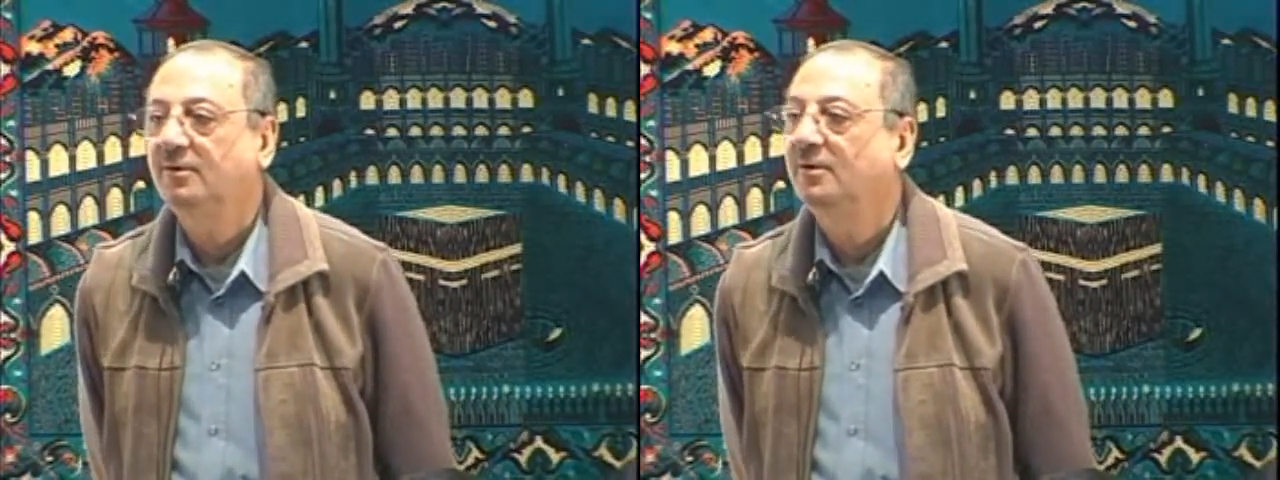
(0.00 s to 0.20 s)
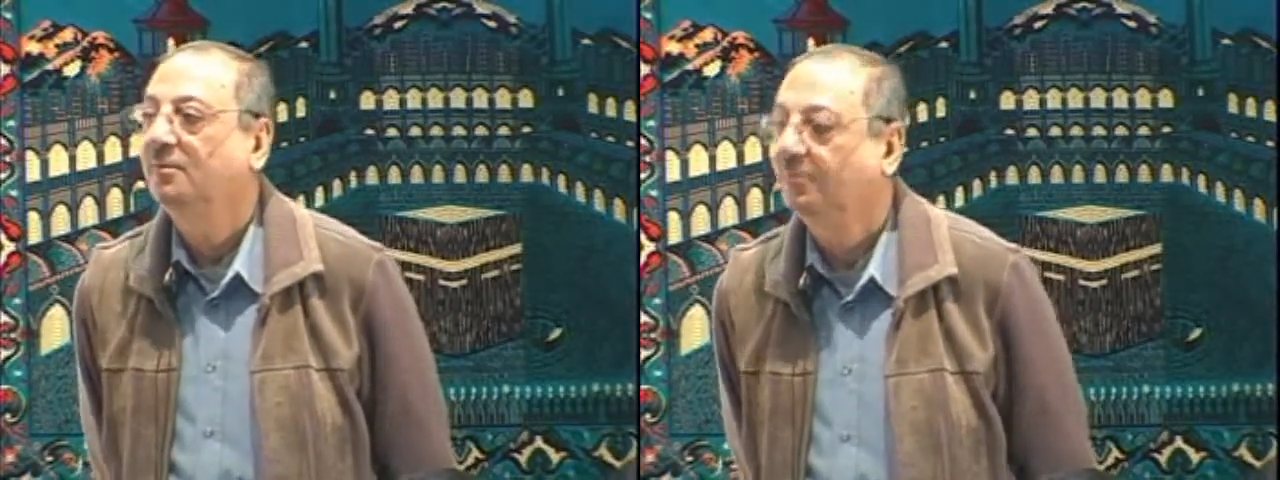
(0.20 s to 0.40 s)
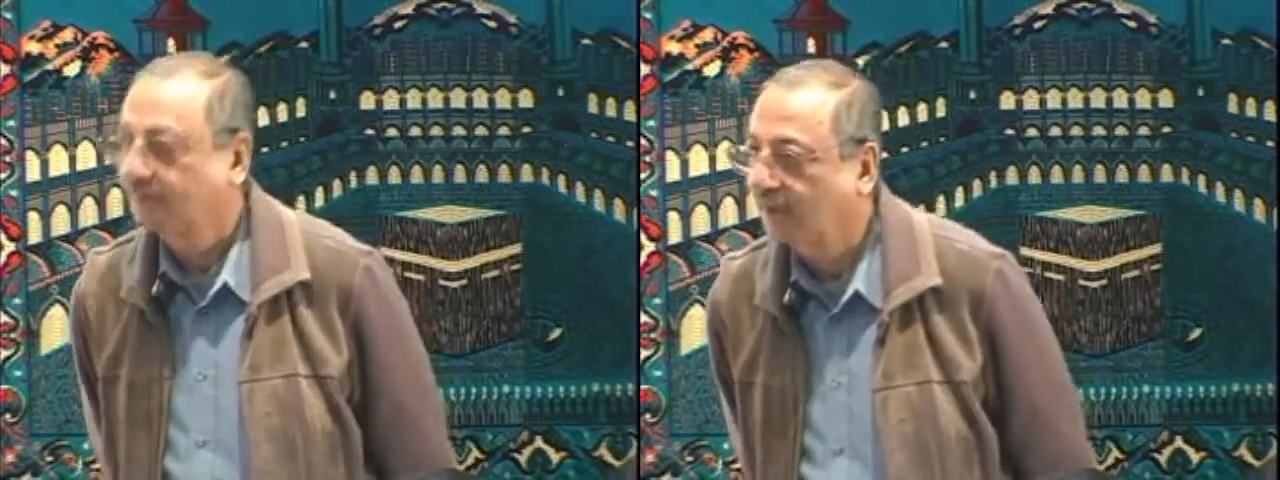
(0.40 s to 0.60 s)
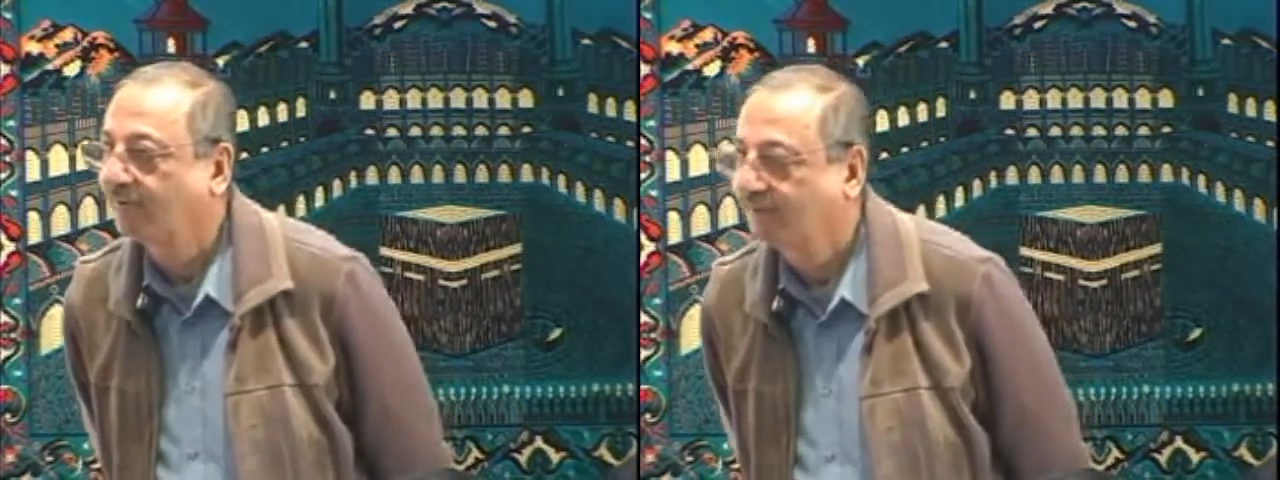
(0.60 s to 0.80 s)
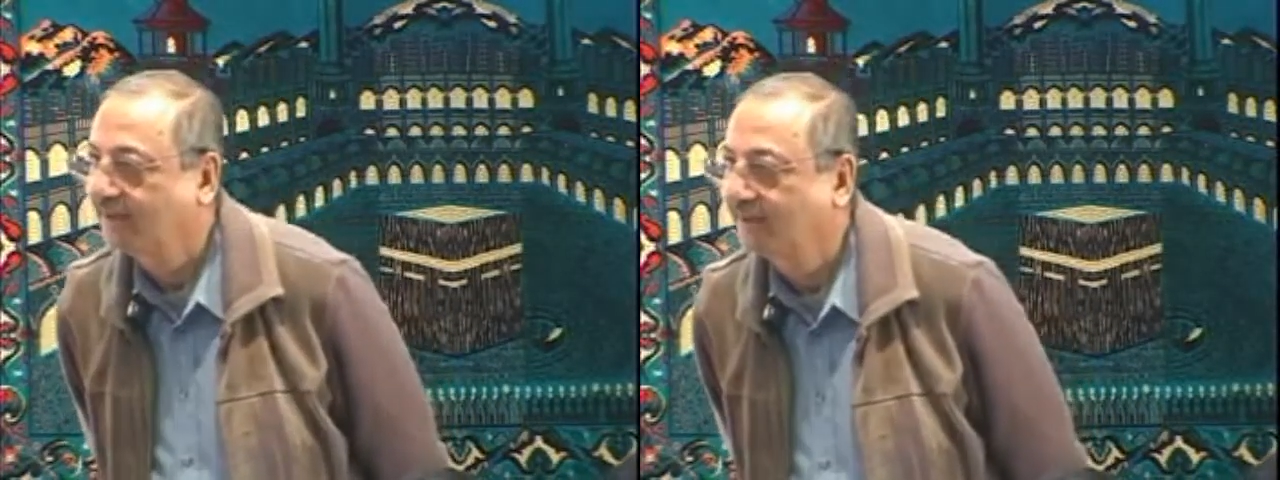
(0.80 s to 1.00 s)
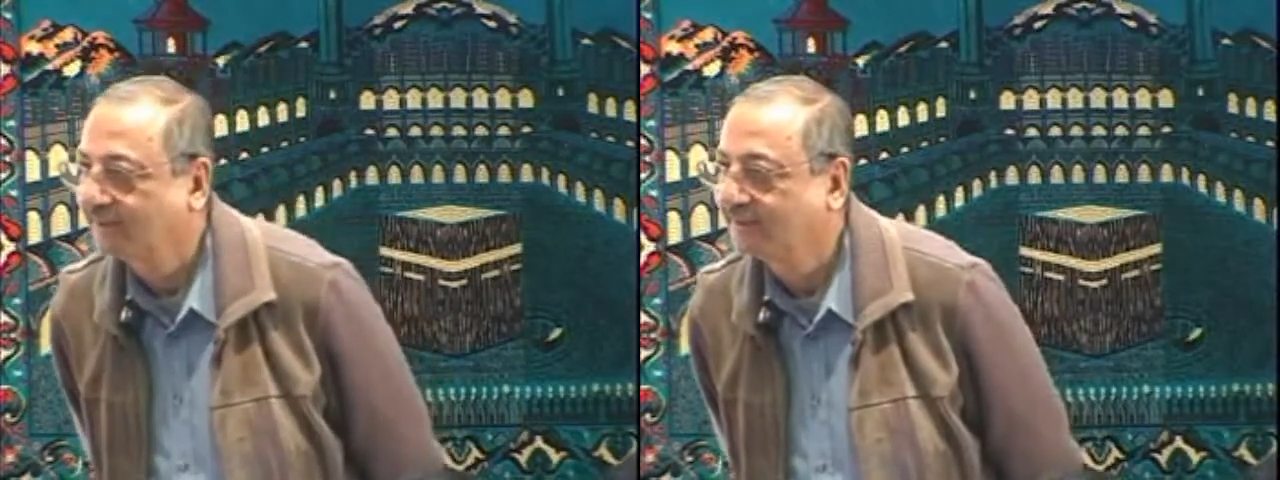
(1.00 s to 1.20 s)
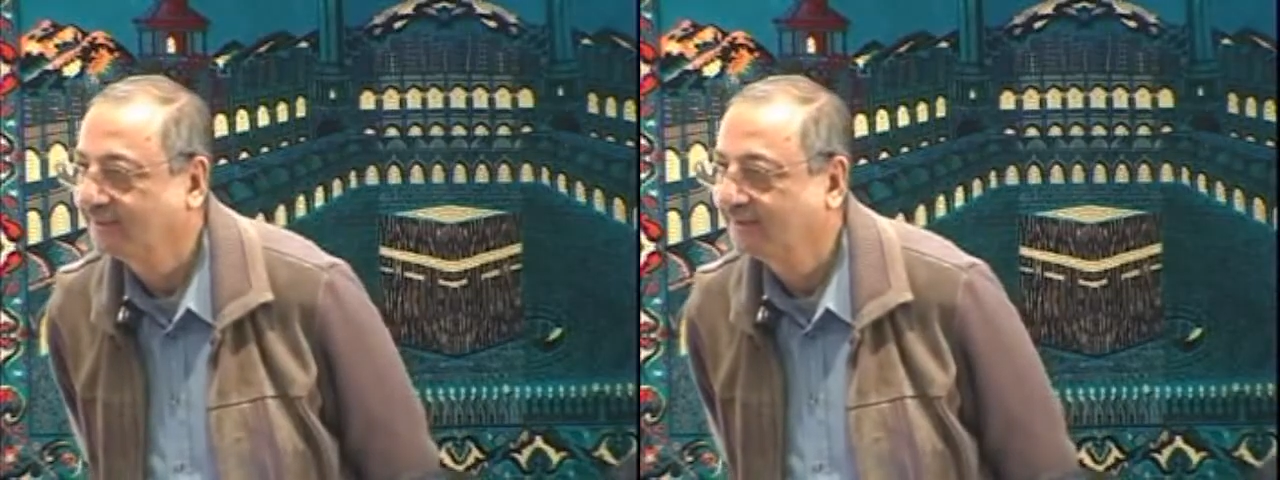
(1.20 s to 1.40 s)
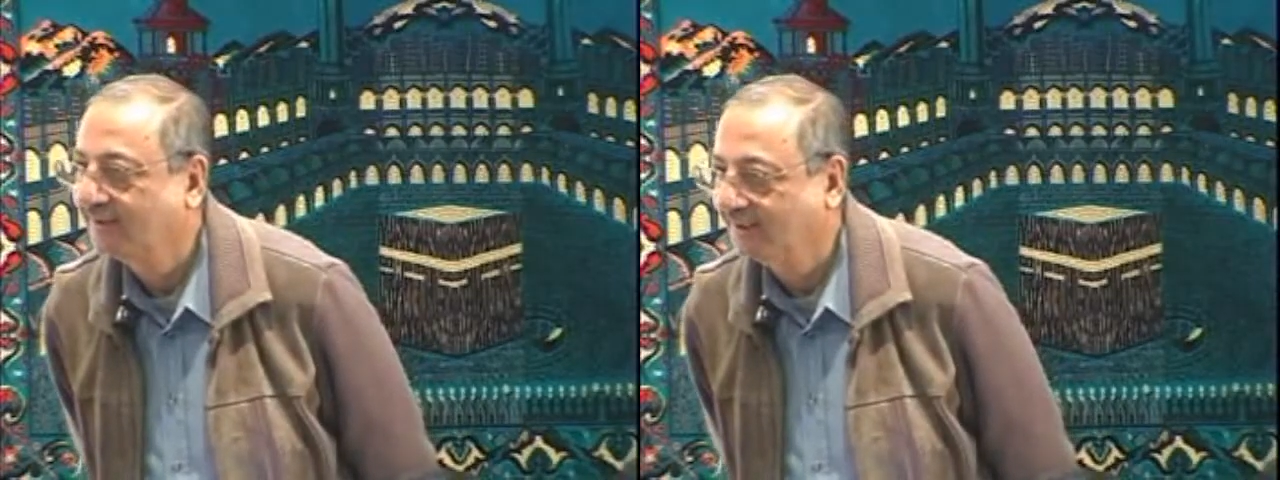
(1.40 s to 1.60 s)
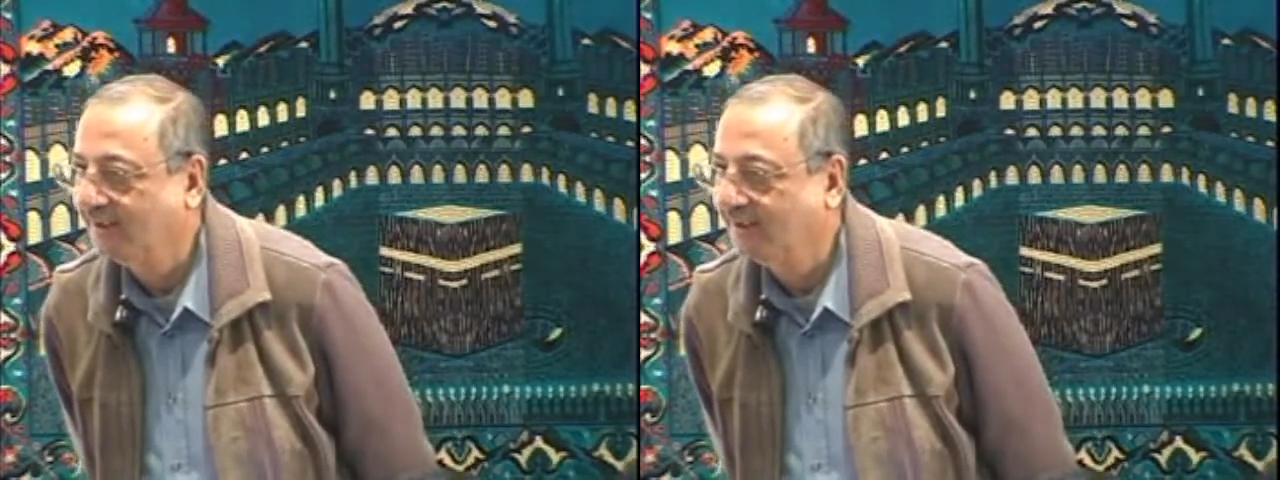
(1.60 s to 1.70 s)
Mudaf ilayhi. Huh?